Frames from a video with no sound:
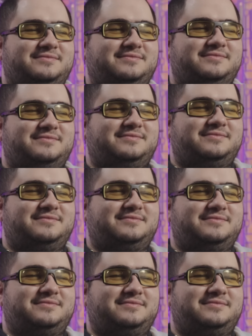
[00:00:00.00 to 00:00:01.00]

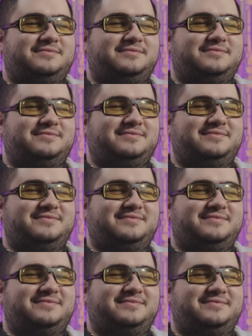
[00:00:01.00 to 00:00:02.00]

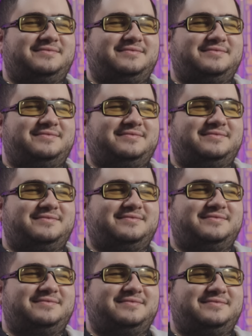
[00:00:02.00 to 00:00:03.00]

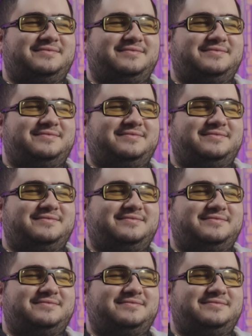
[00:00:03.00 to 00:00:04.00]

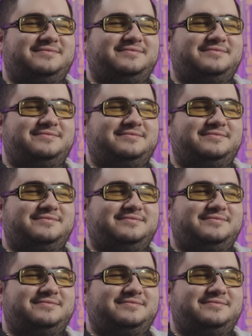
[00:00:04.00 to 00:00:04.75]
The person shown says nothing.